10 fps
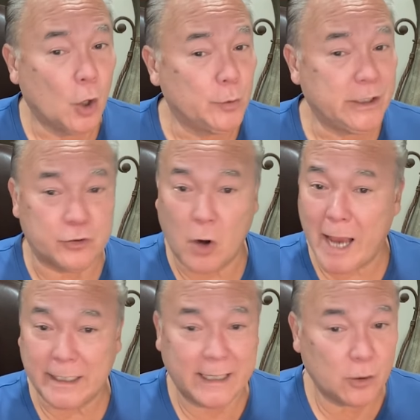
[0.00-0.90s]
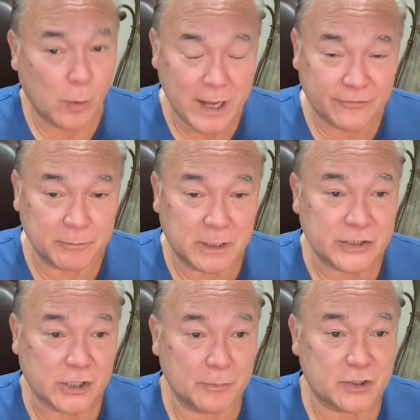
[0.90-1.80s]
We try to get away from
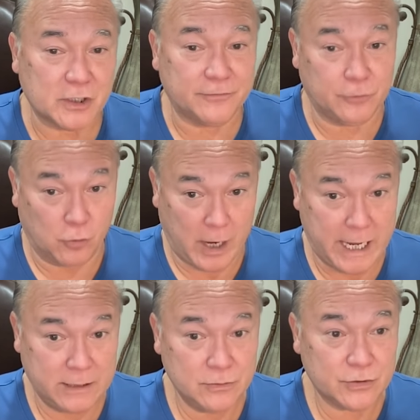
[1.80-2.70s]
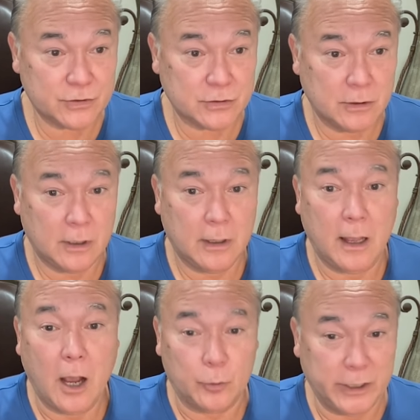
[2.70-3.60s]
consumption of grains.
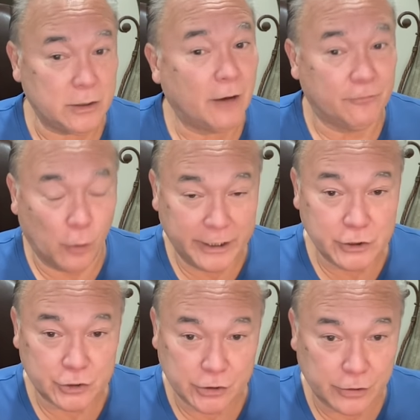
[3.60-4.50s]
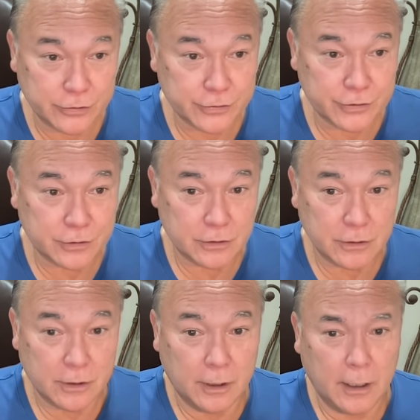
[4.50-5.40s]
We avoid sugars.
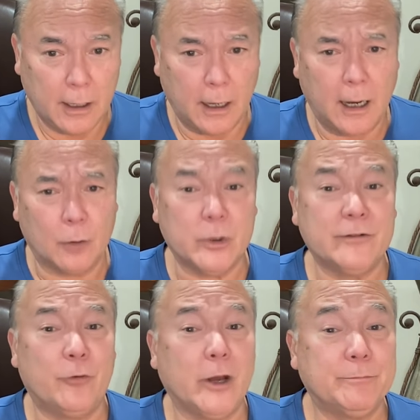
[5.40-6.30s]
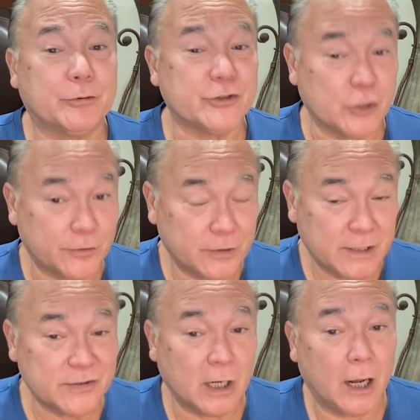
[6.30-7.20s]
We avoid
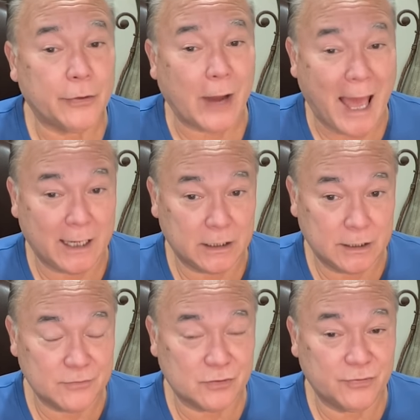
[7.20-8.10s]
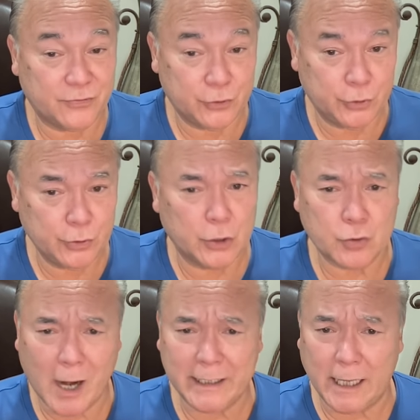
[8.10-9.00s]
preservatives and other additives in food and
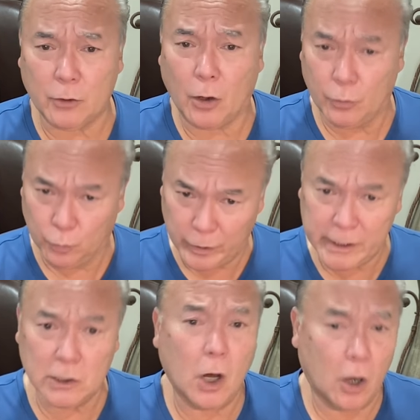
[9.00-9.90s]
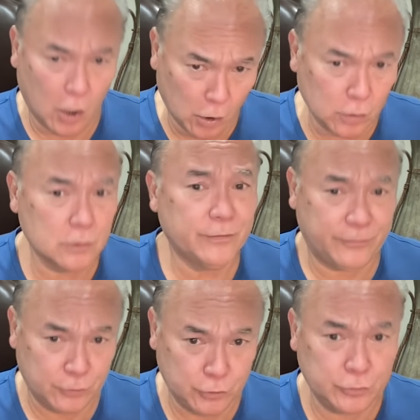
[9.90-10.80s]
try to get real whole
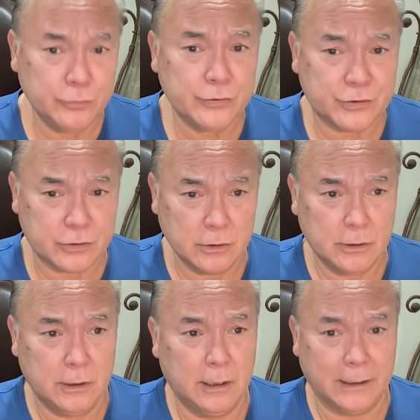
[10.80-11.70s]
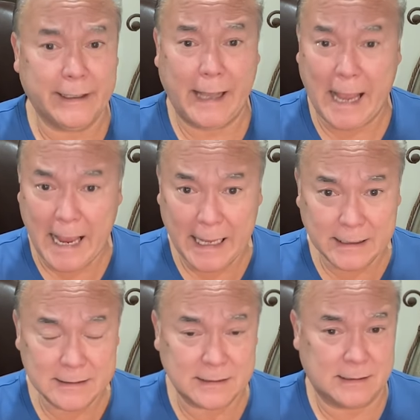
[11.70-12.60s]
foods like
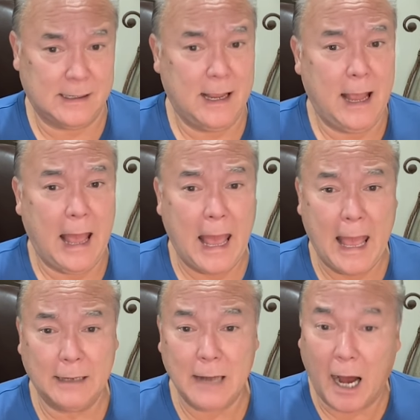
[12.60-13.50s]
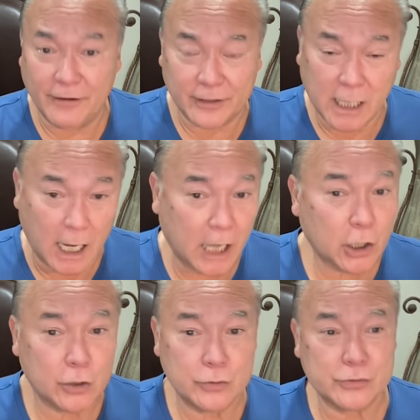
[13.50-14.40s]
eggs and
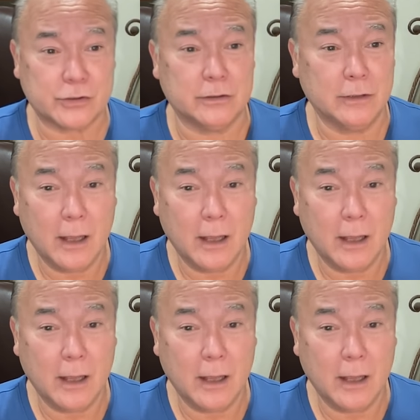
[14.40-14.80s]
avocados.